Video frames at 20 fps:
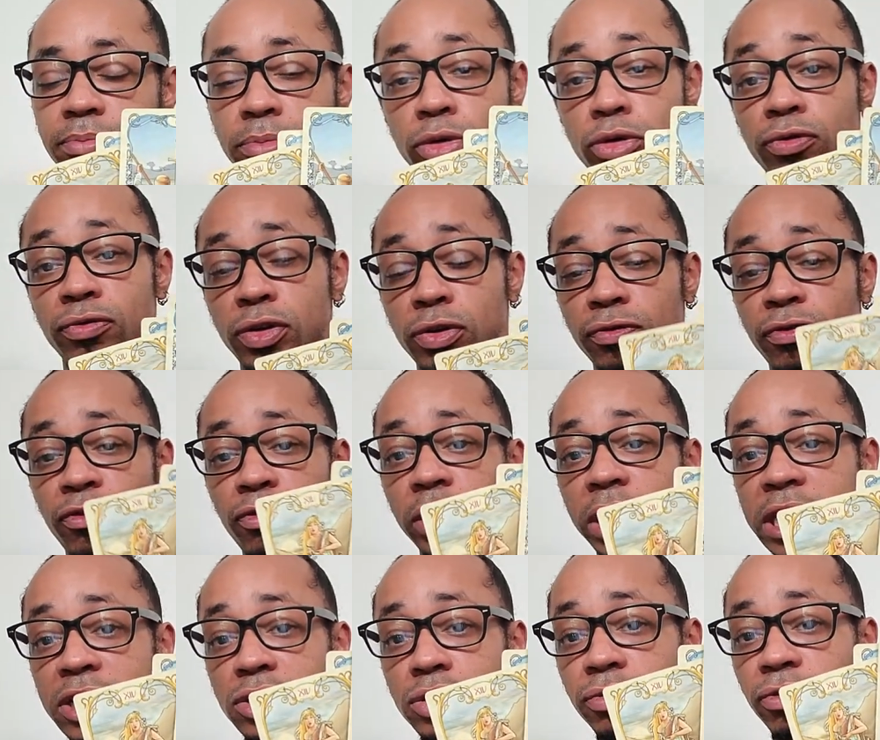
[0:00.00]

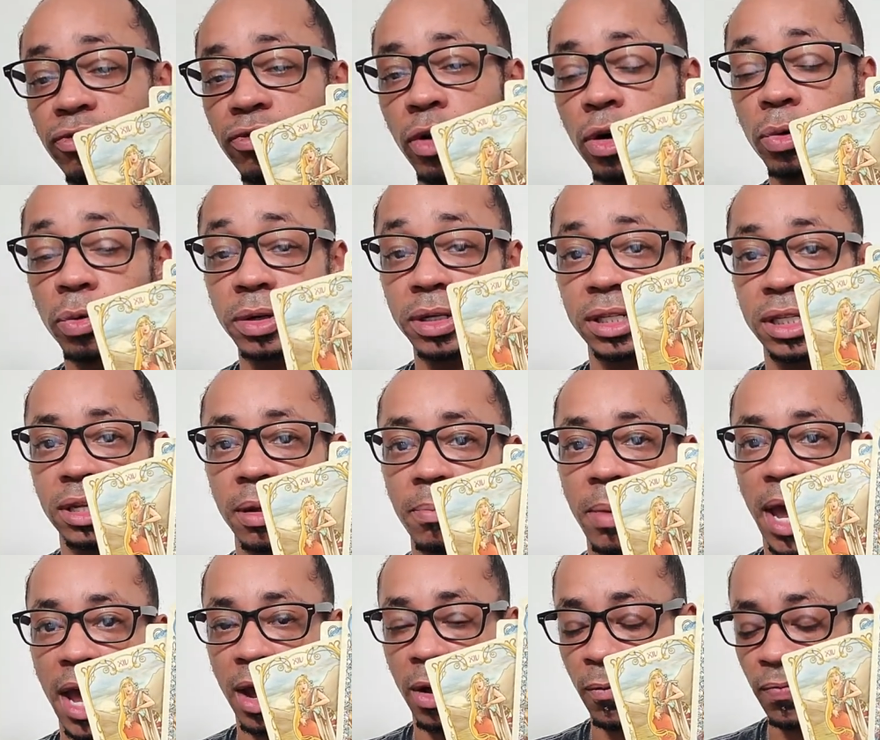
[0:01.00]
lead you forward
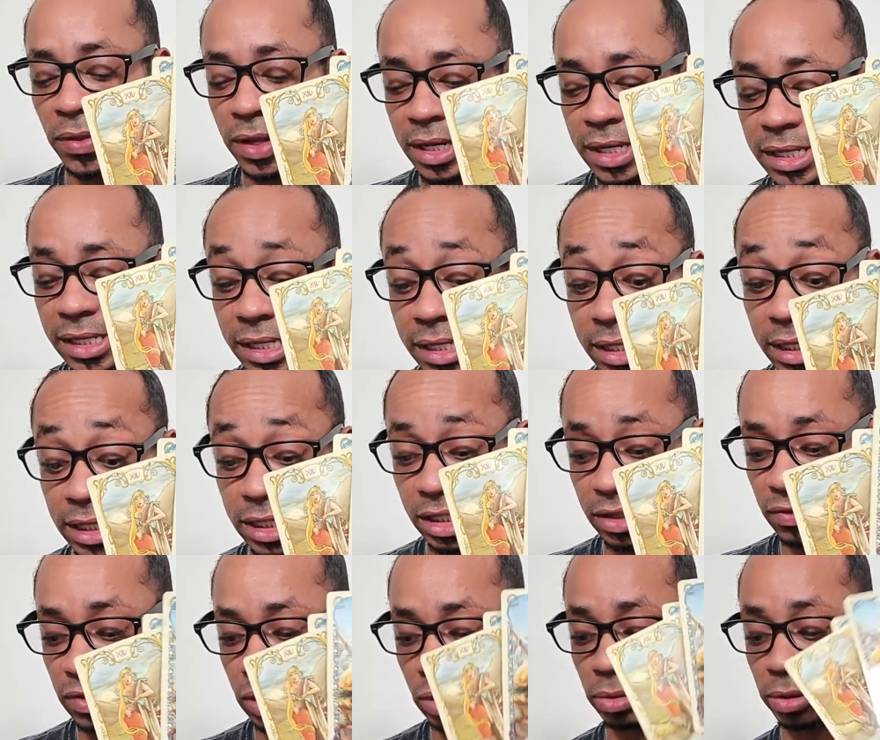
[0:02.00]
somehow. Six
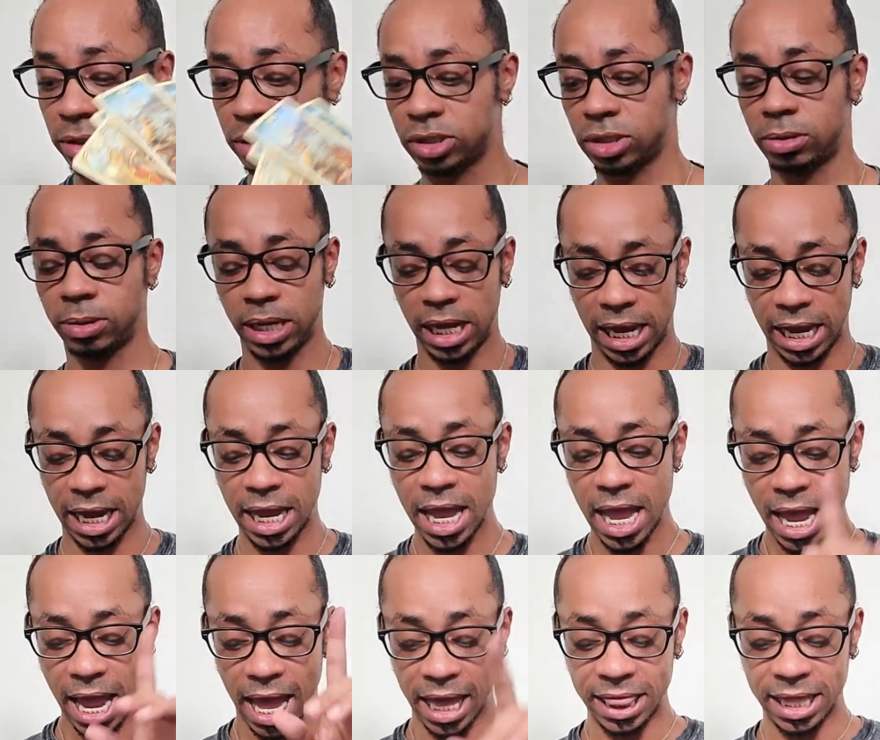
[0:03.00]
of Swords, okay?
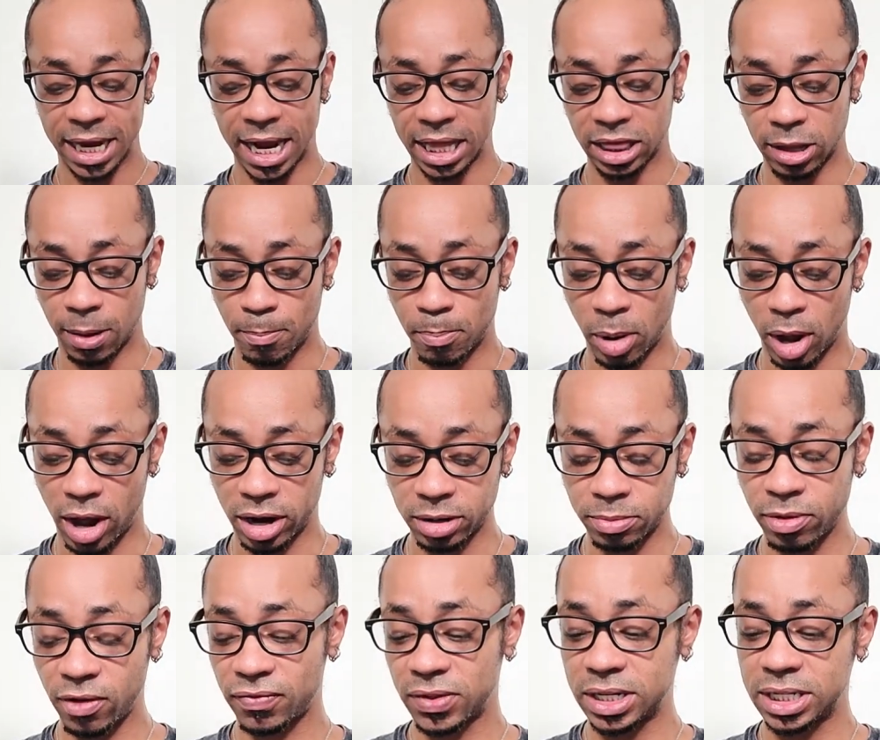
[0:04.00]
And then at the bottom
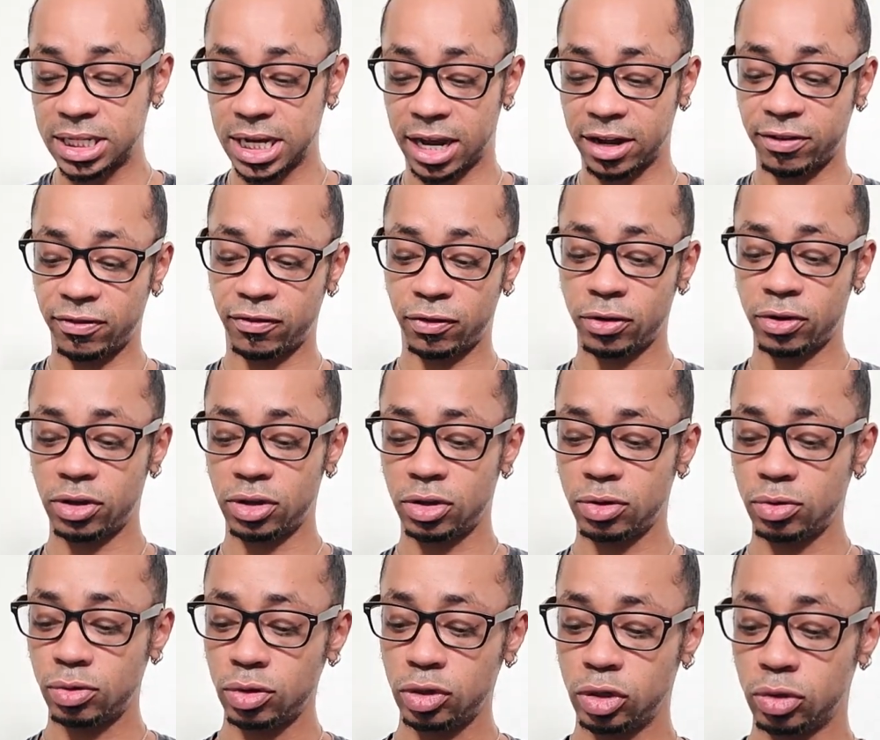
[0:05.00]
of the deck for
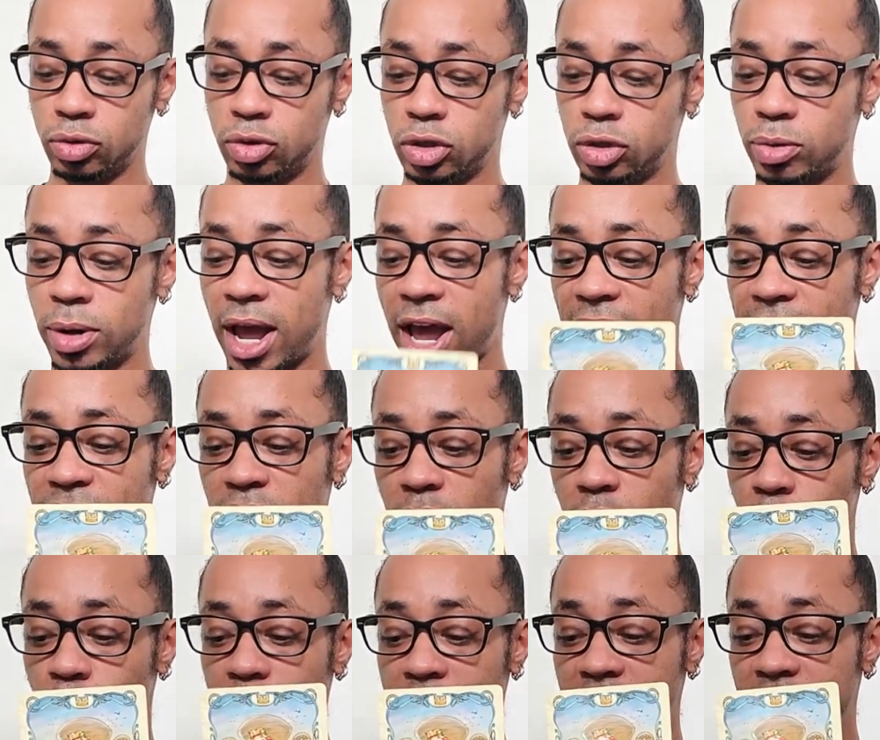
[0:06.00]
you, you do have the
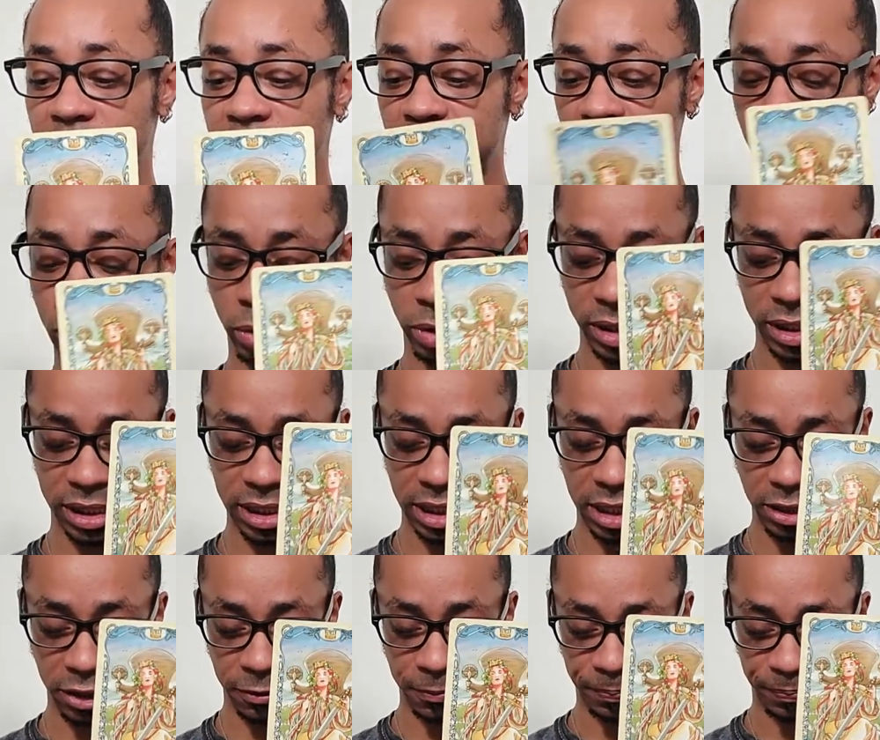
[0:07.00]
Queen of Swords
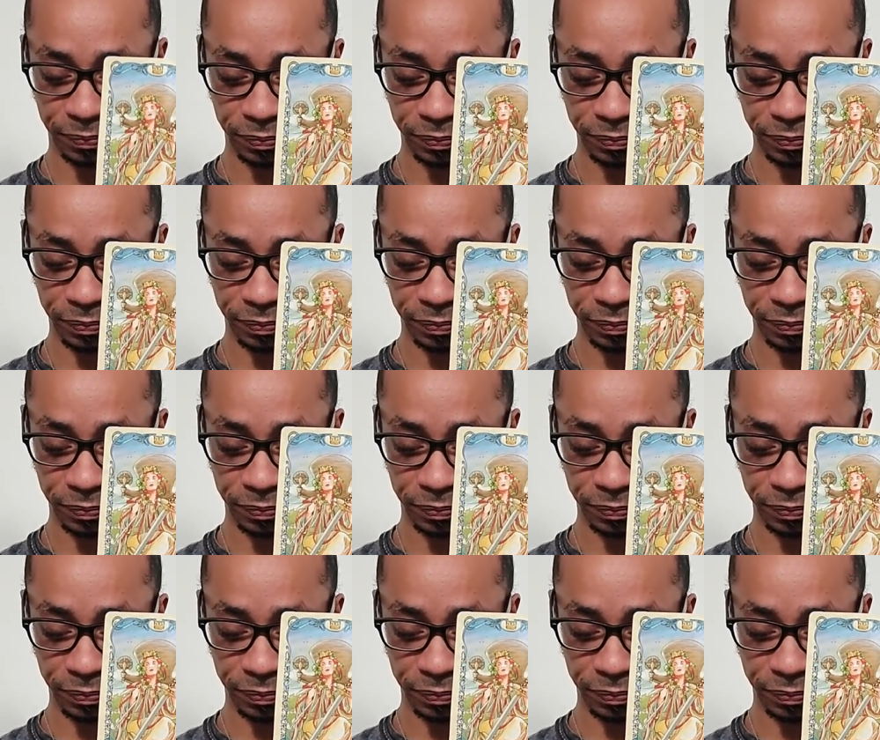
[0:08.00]
here.